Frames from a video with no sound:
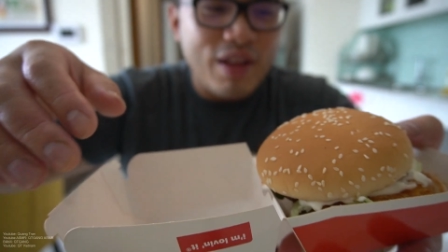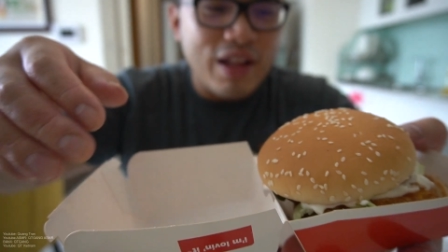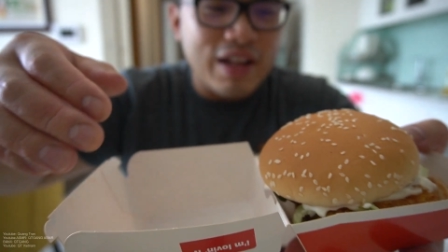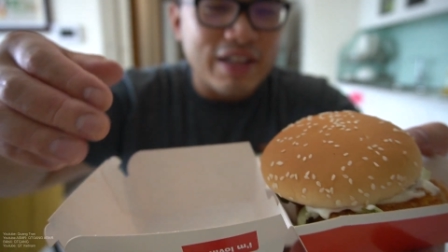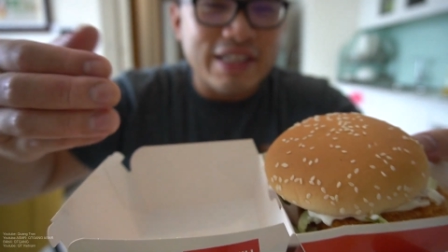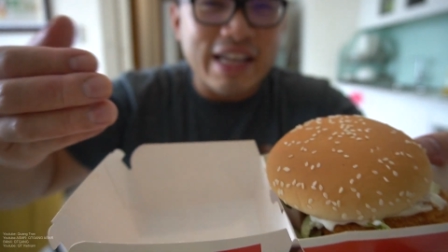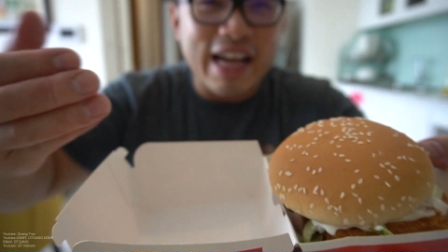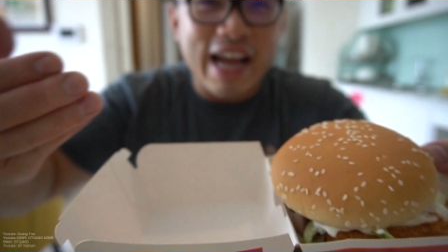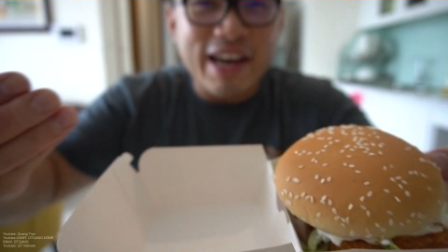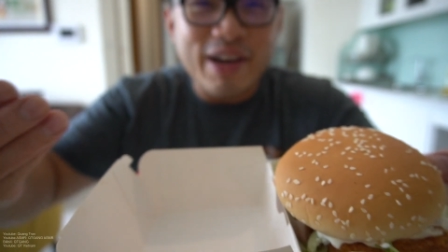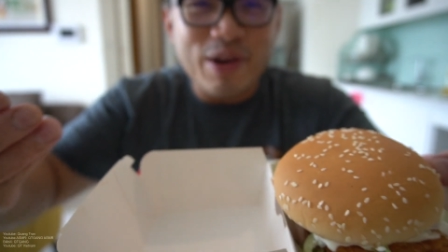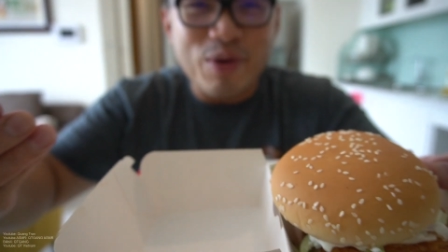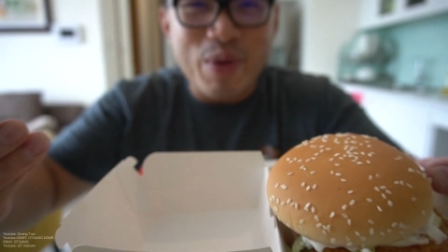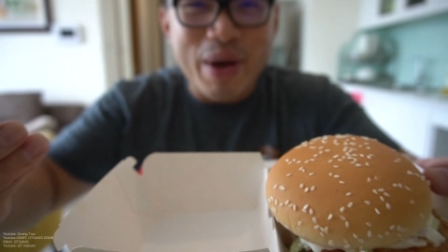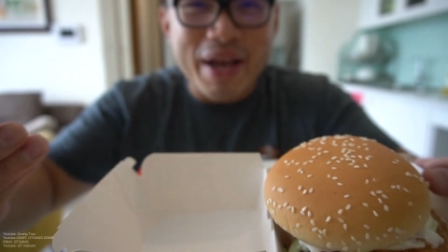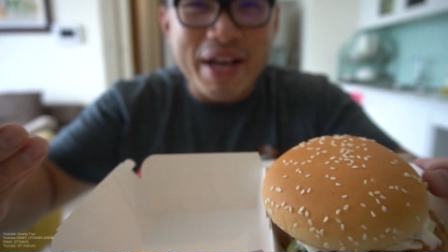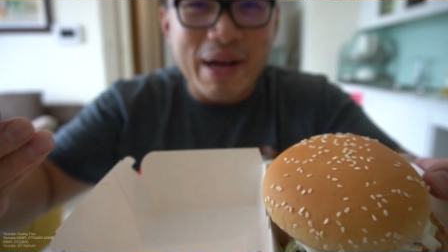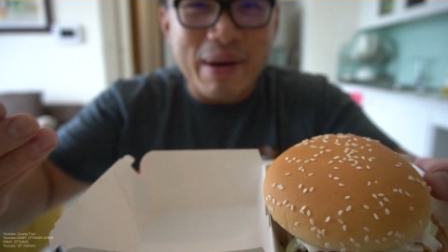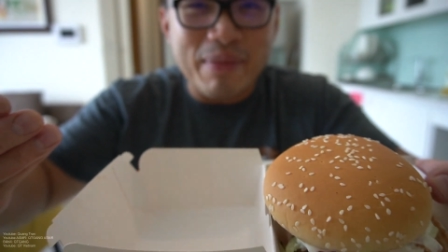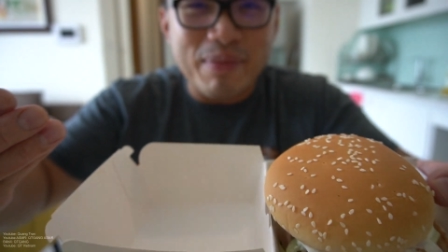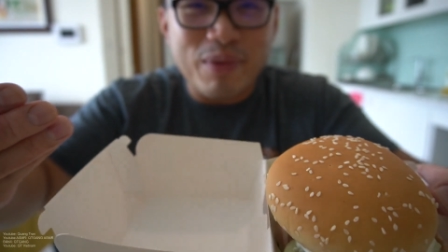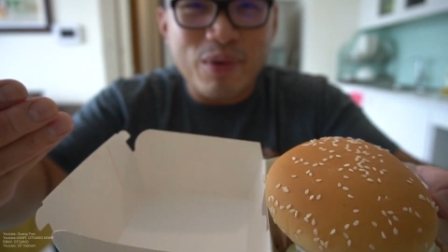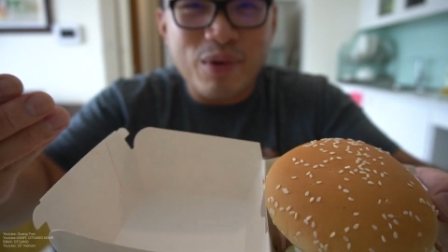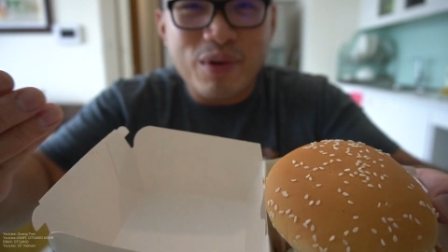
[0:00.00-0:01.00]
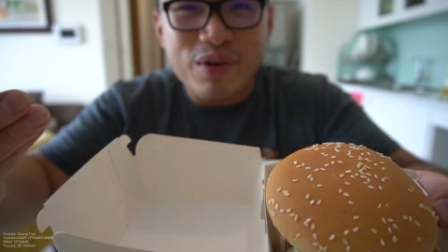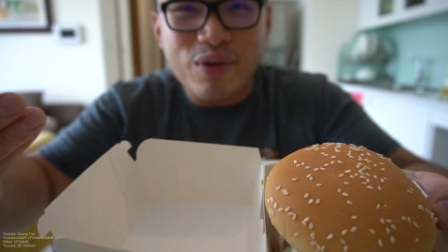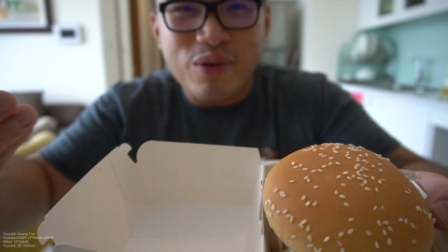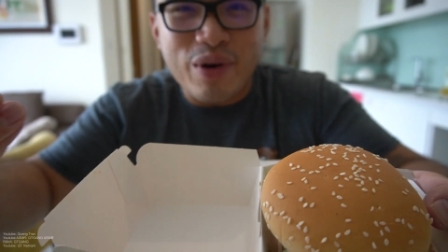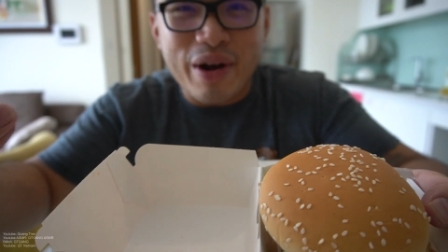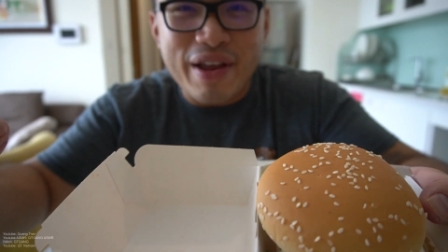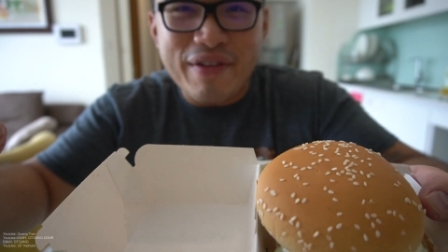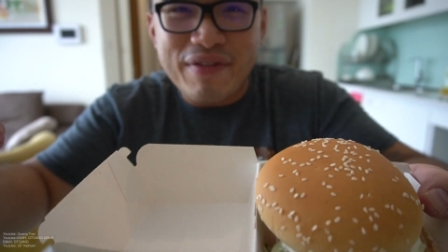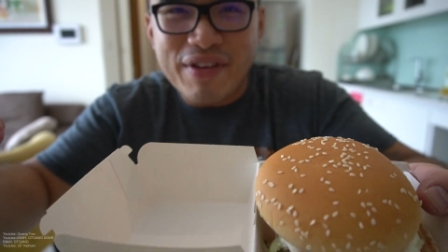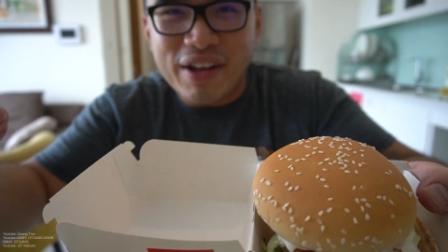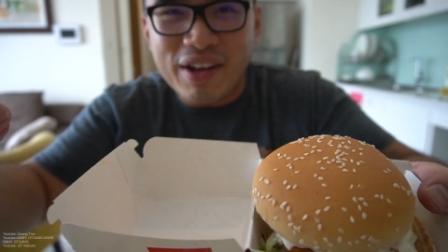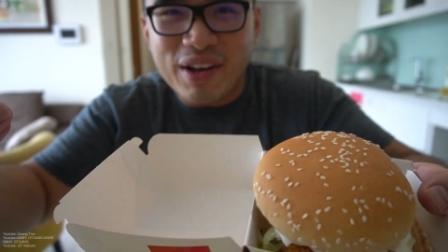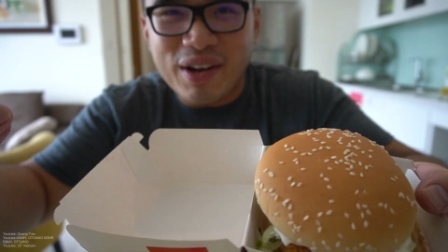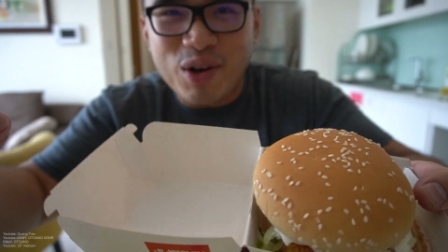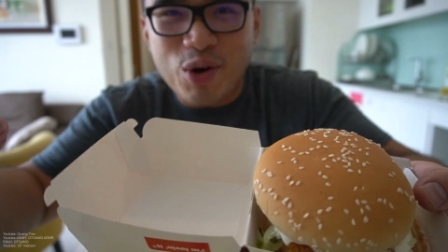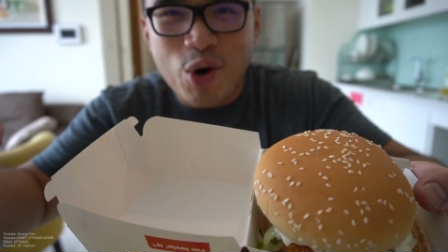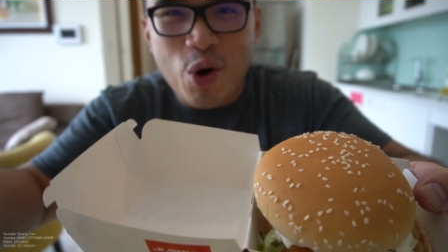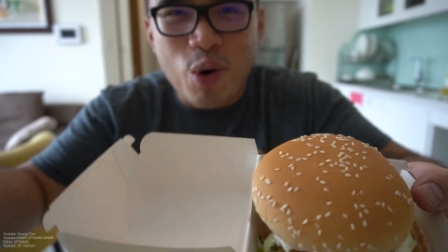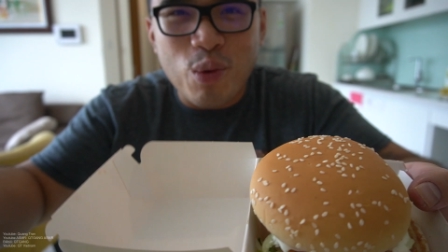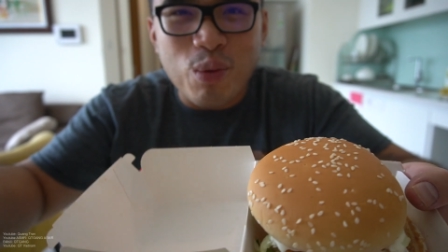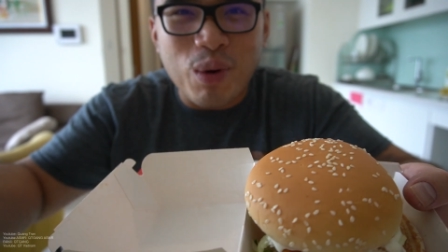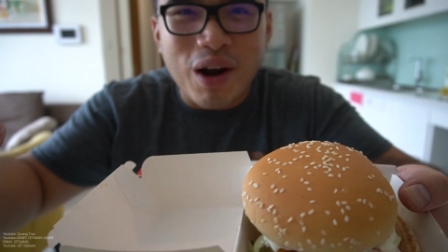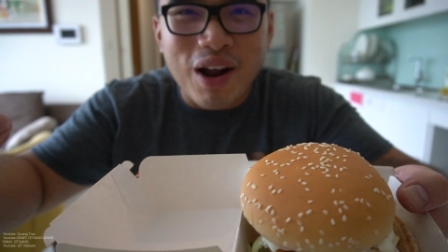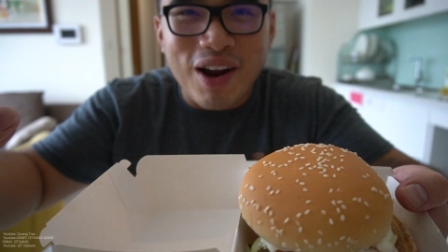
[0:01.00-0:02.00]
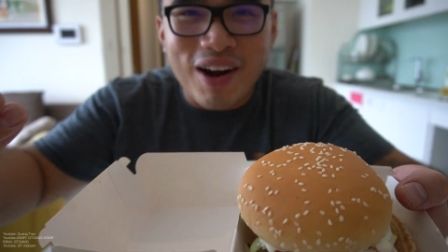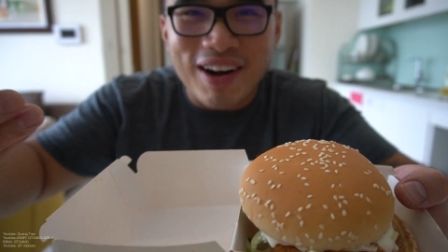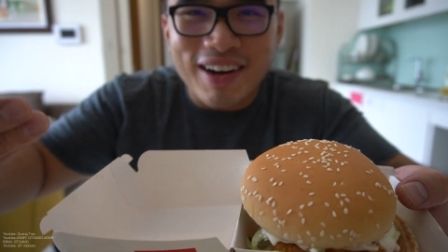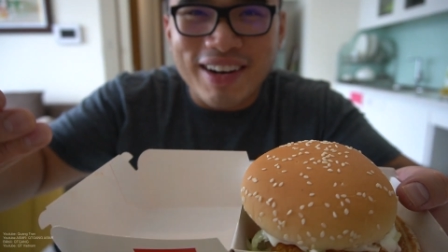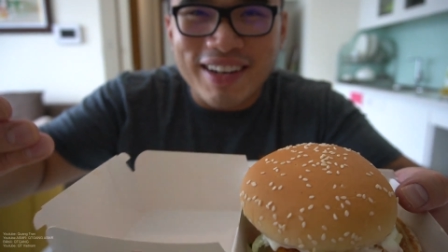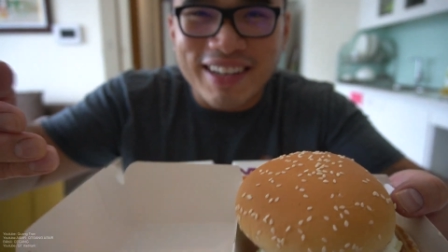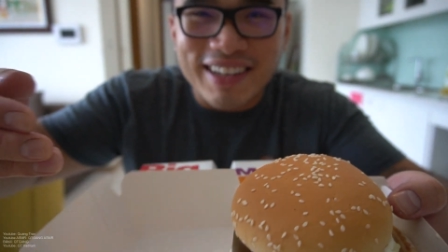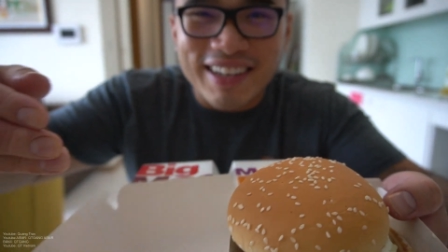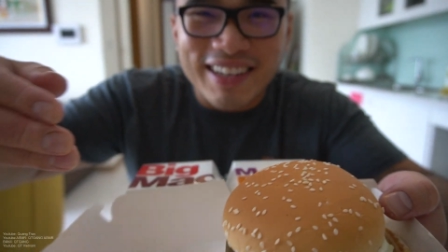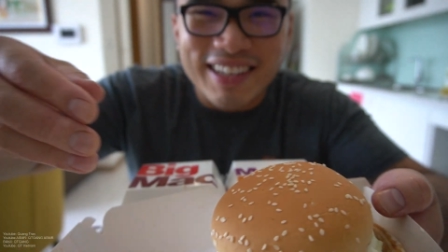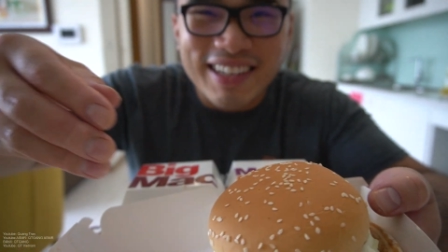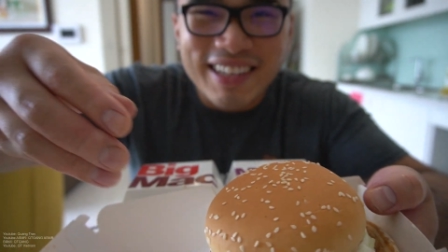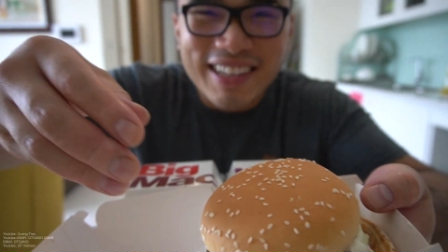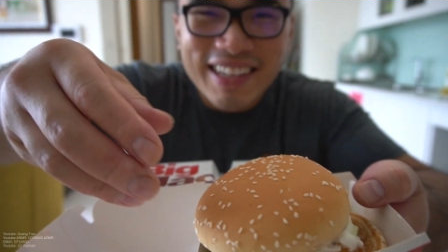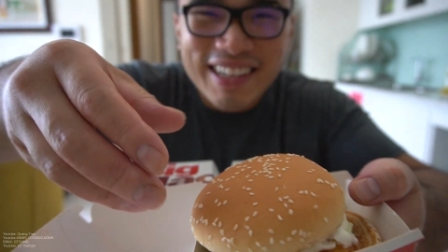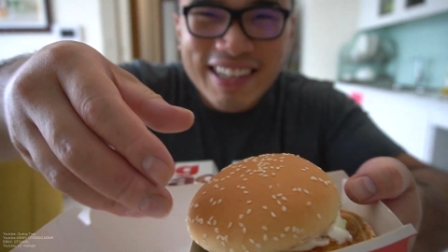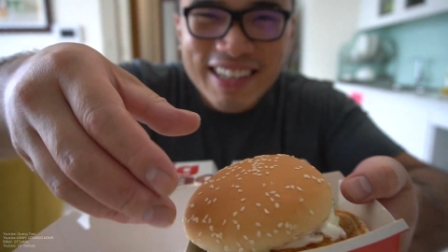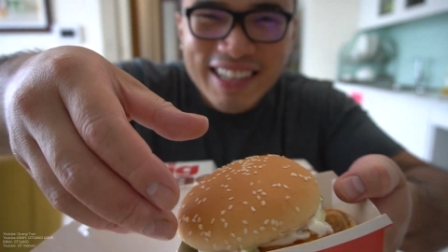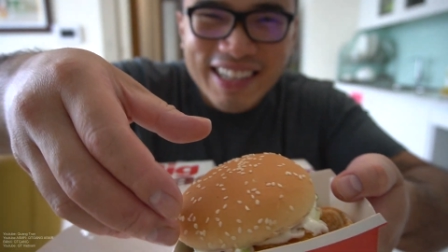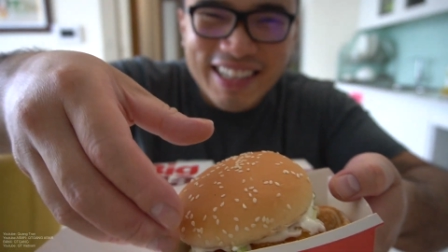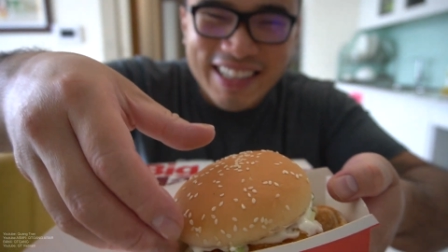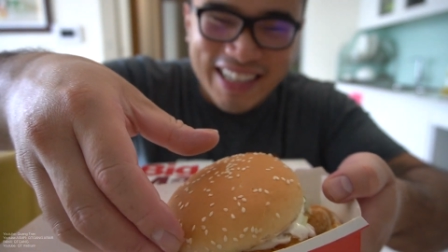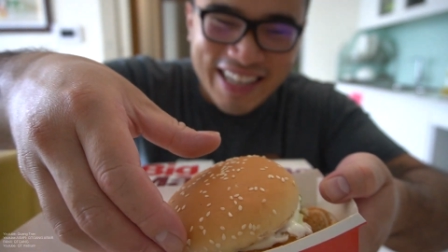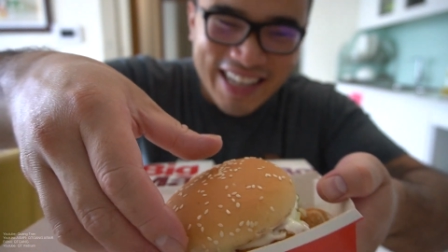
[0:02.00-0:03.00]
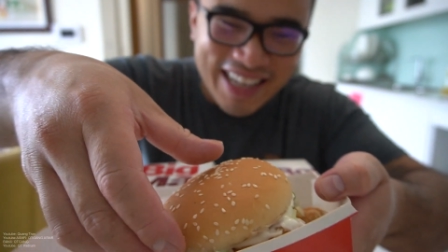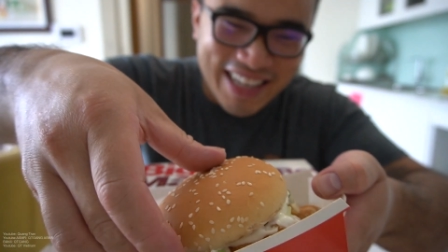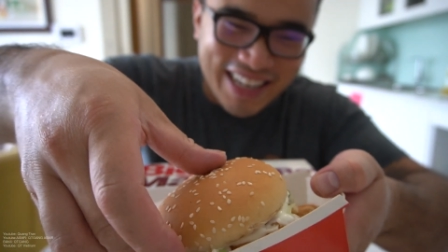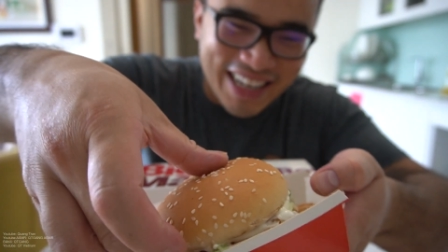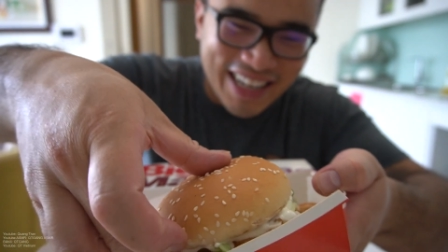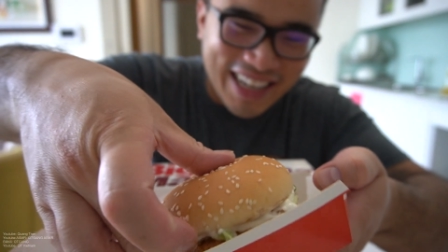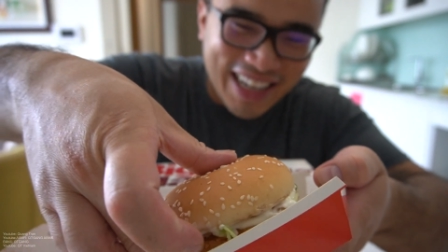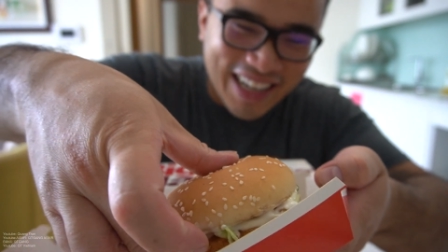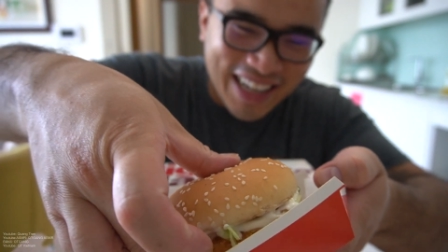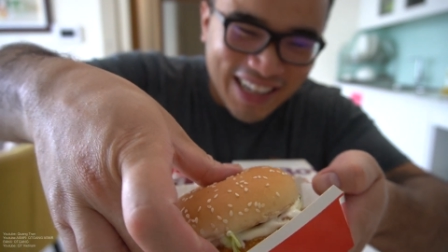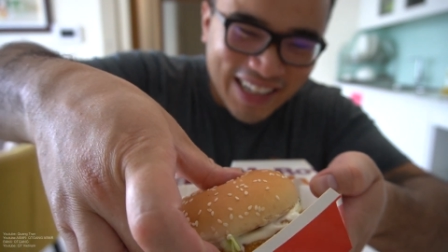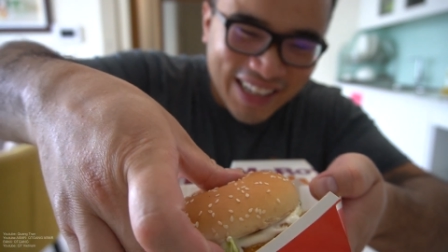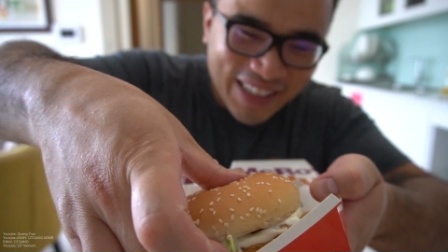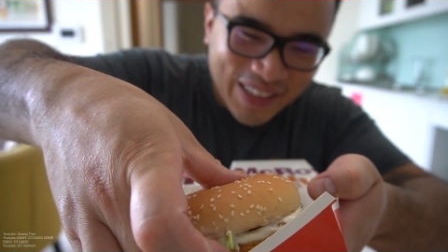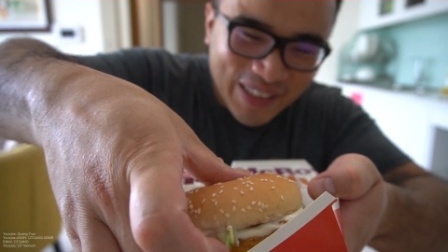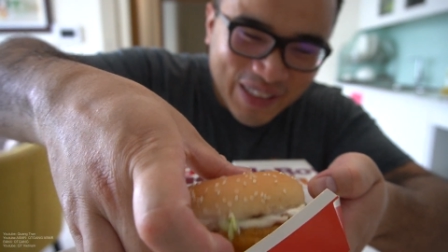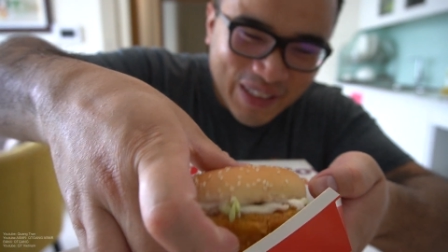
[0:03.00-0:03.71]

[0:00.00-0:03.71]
It's like I don't wake up craving Cobra Heart, you know.